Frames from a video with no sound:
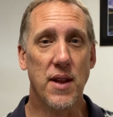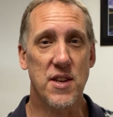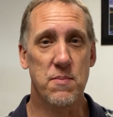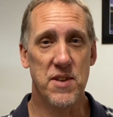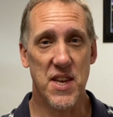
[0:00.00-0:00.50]
the
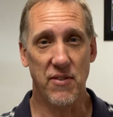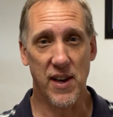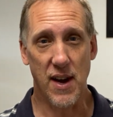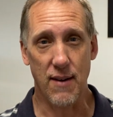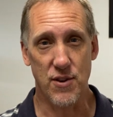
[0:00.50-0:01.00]
specific
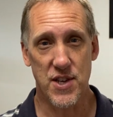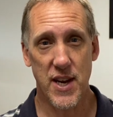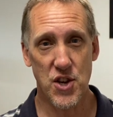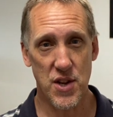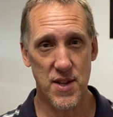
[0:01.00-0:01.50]

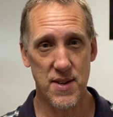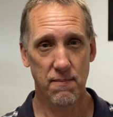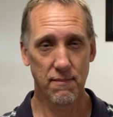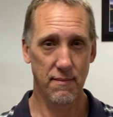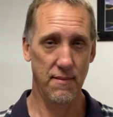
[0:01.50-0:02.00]
conversations,
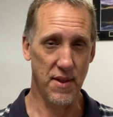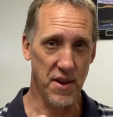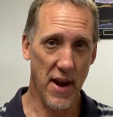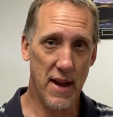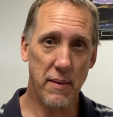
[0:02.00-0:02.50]
the
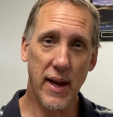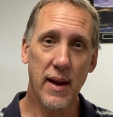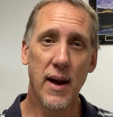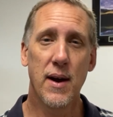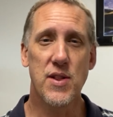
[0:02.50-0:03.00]
timing,
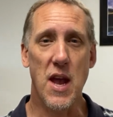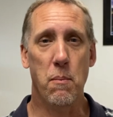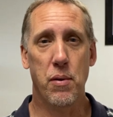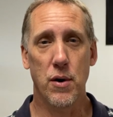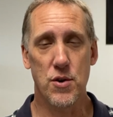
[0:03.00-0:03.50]
the
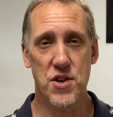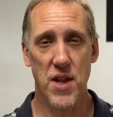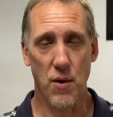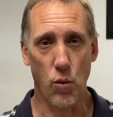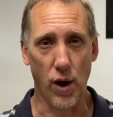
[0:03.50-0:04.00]
approach
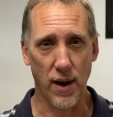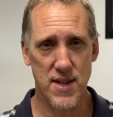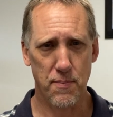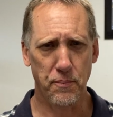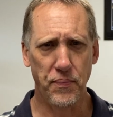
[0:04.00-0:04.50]
that
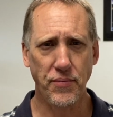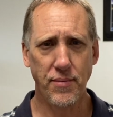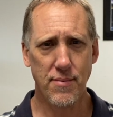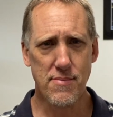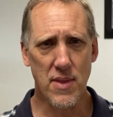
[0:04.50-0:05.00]
works.
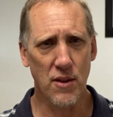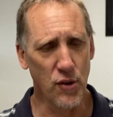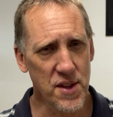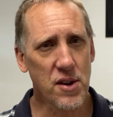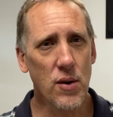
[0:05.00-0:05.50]
So
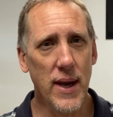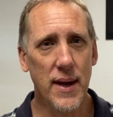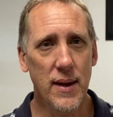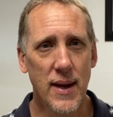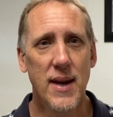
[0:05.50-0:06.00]
let's go
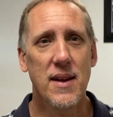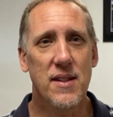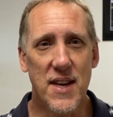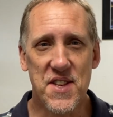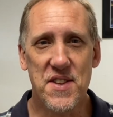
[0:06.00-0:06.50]
ahead,
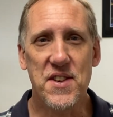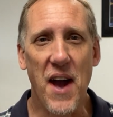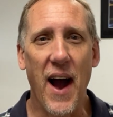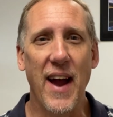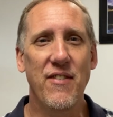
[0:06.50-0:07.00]
let's
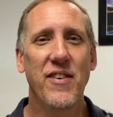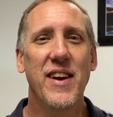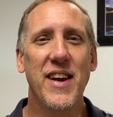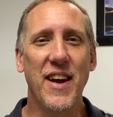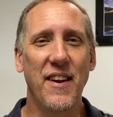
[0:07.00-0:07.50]
dive
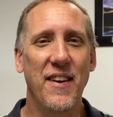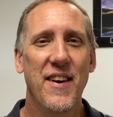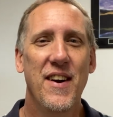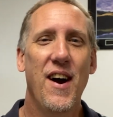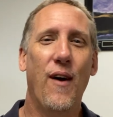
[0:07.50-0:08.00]
in,
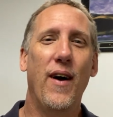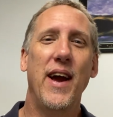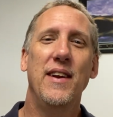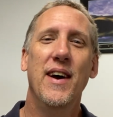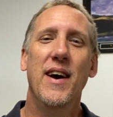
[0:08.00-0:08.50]
all
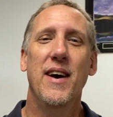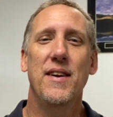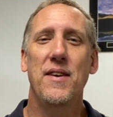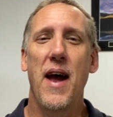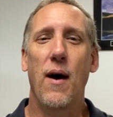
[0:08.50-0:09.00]
right?
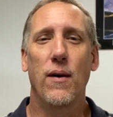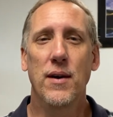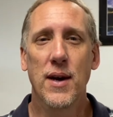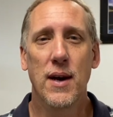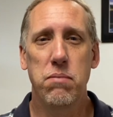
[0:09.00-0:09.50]
Now,
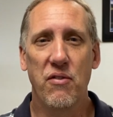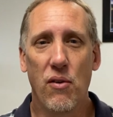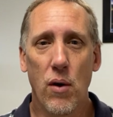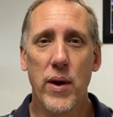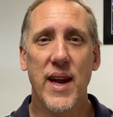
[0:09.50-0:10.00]

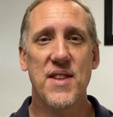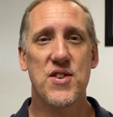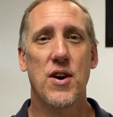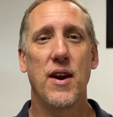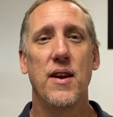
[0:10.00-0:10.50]
before we get
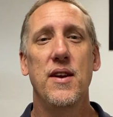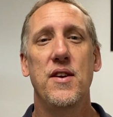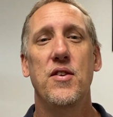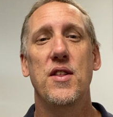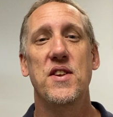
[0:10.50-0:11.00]
started
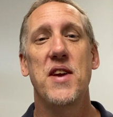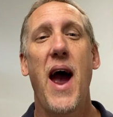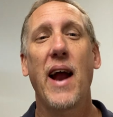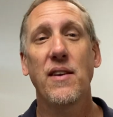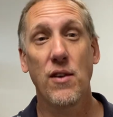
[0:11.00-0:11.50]
into the
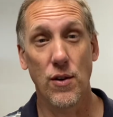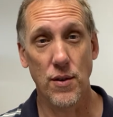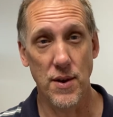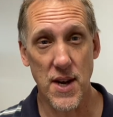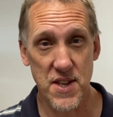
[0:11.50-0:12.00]
tactical
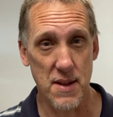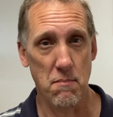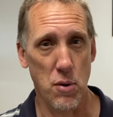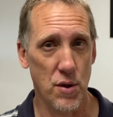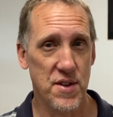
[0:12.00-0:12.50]
nuts
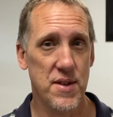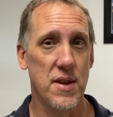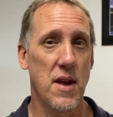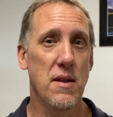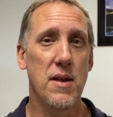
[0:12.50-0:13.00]
and bolts,
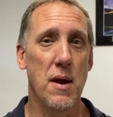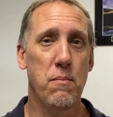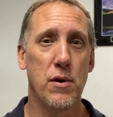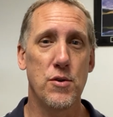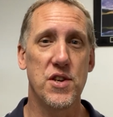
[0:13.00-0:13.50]
the
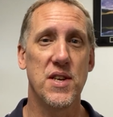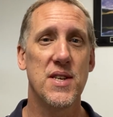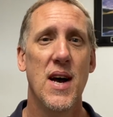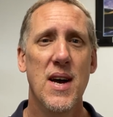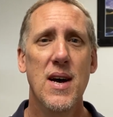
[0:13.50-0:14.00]
approaches,
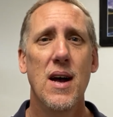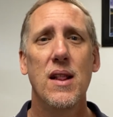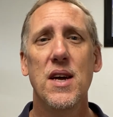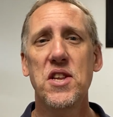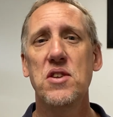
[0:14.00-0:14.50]

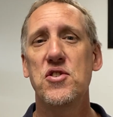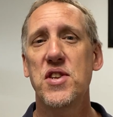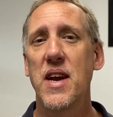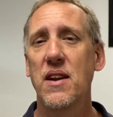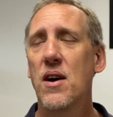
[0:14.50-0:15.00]
let's
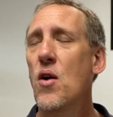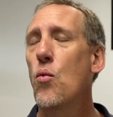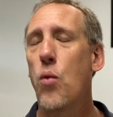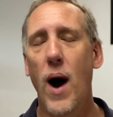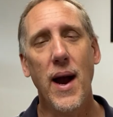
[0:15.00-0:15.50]
understand
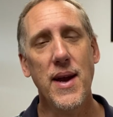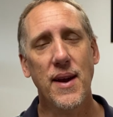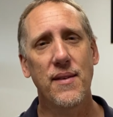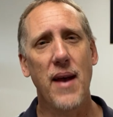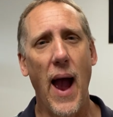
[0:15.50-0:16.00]
why
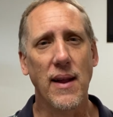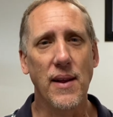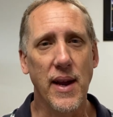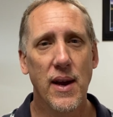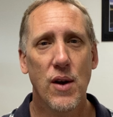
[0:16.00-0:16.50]

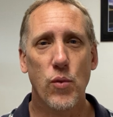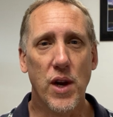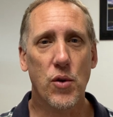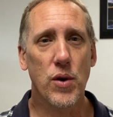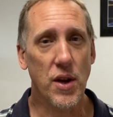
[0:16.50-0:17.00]
exactly
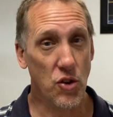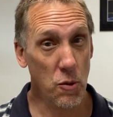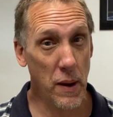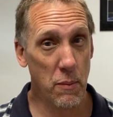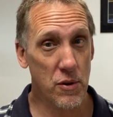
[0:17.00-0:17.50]
recruiting 2
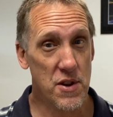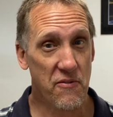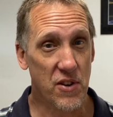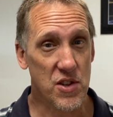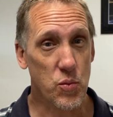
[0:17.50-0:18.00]
people in your
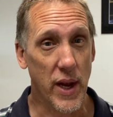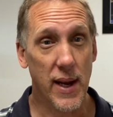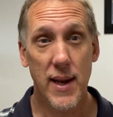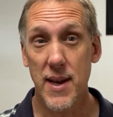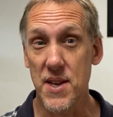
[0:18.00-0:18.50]
first week
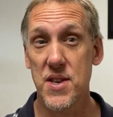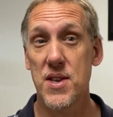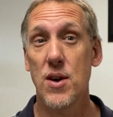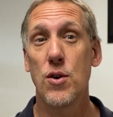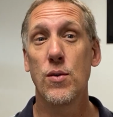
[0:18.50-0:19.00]
is
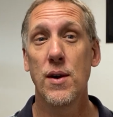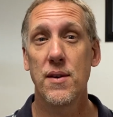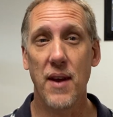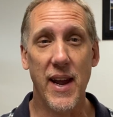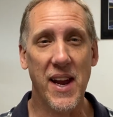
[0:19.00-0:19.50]
so
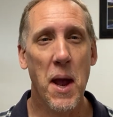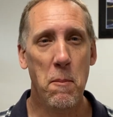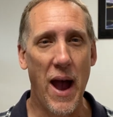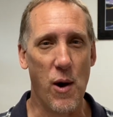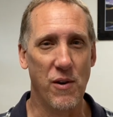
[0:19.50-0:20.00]
dang
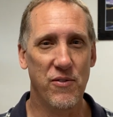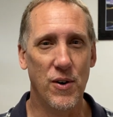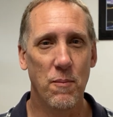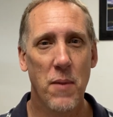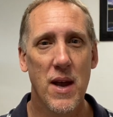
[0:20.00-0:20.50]

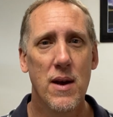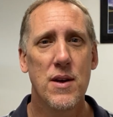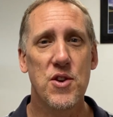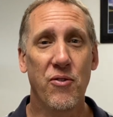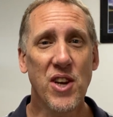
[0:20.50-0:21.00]
powerful.
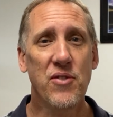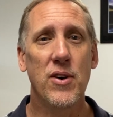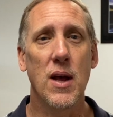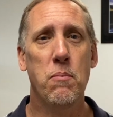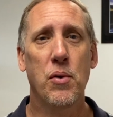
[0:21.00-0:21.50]
So first of
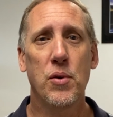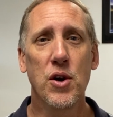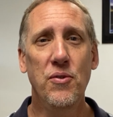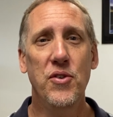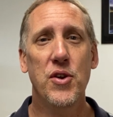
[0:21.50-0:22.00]
all, it
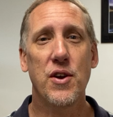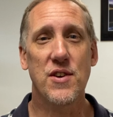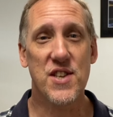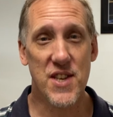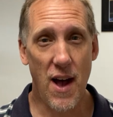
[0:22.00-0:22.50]
proves to
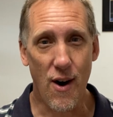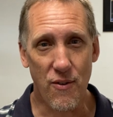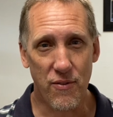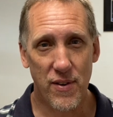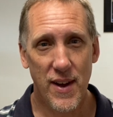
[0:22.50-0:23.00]

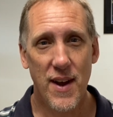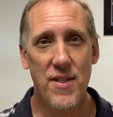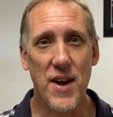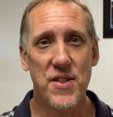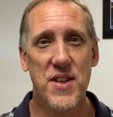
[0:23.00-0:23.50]
yourself
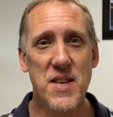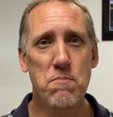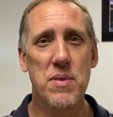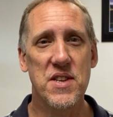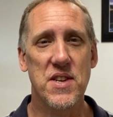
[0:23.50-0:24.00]
that this
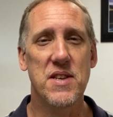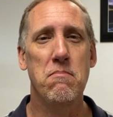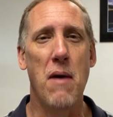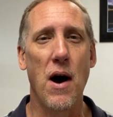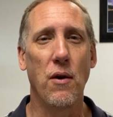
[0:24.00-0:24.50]
business
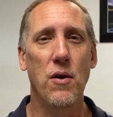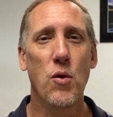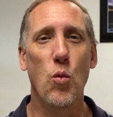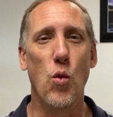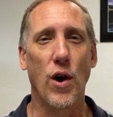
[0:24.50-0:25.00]
model
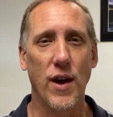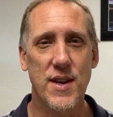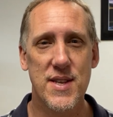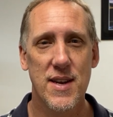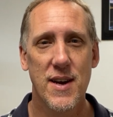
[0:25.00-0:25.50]

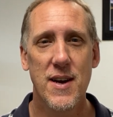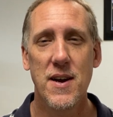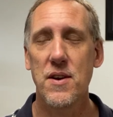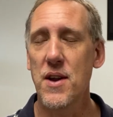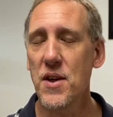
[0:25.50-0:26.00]
works.
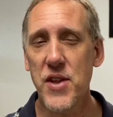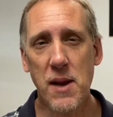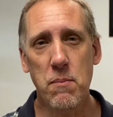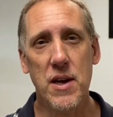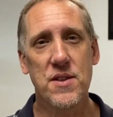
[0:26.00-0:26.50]

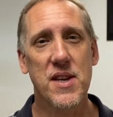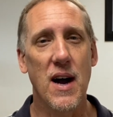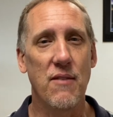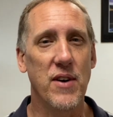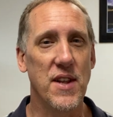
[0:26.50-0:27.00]
Nothing builds
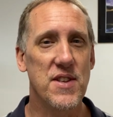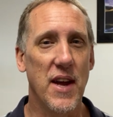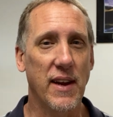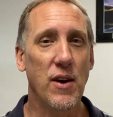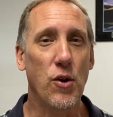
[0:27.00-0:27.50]
confidence
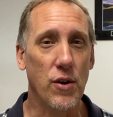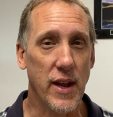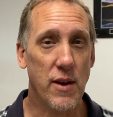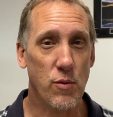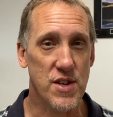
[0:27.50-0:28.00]
like
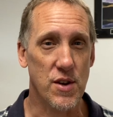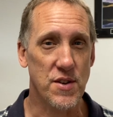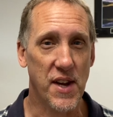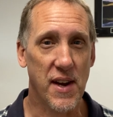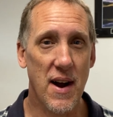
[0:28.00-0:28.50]
early results,
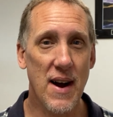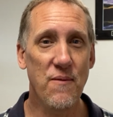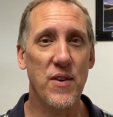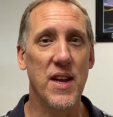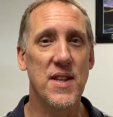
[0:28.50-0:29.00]
and
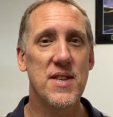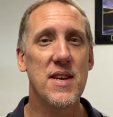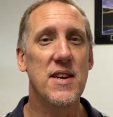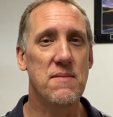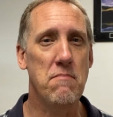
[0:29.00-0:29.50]
confidence
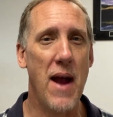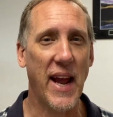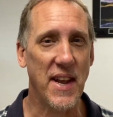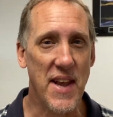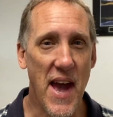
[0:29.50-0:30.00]
is
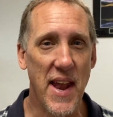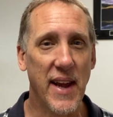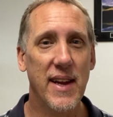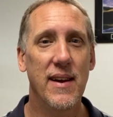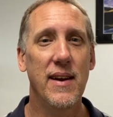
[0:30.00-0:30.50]

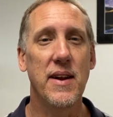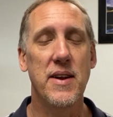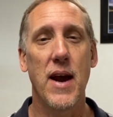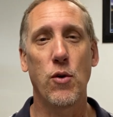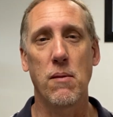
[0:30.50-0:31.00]
magnetic in
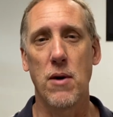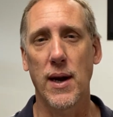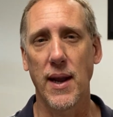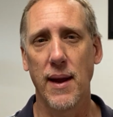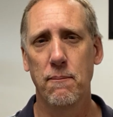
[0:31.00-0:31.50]
network
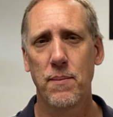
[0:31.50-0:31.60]
marketing.